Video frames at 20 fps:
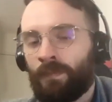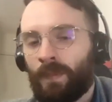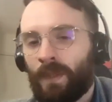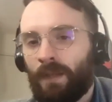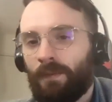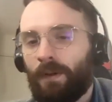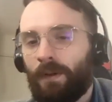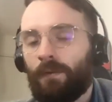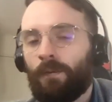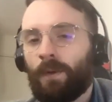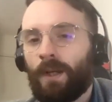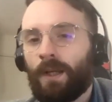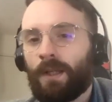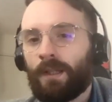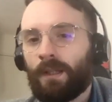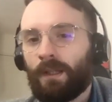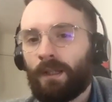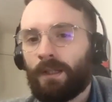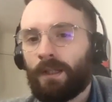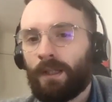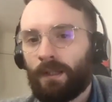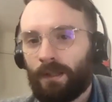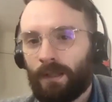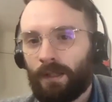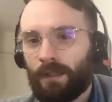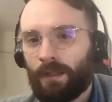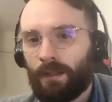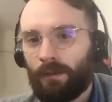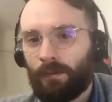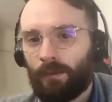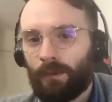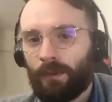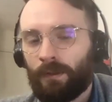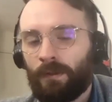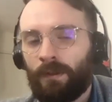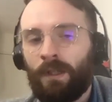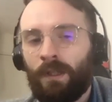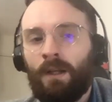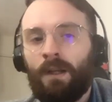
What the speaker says: if everyone has a consensus in the world,